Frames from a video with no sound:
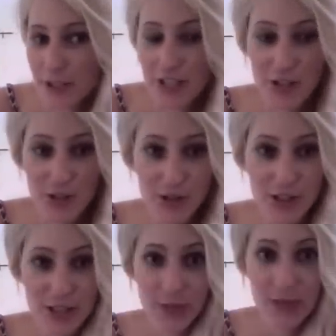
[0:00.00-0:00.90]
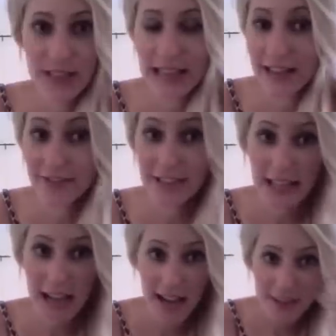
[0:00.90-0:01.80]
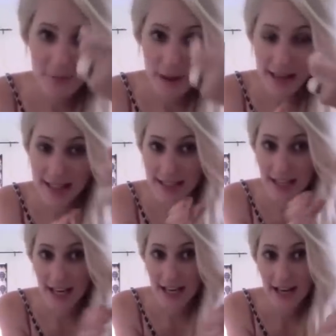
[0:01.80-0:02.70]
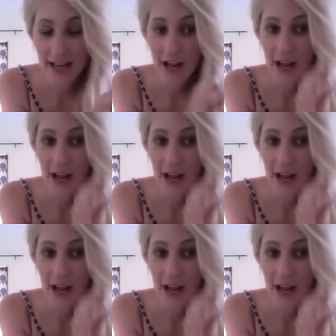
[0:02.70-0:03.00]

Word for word: You can do this with a flat iron by just kind of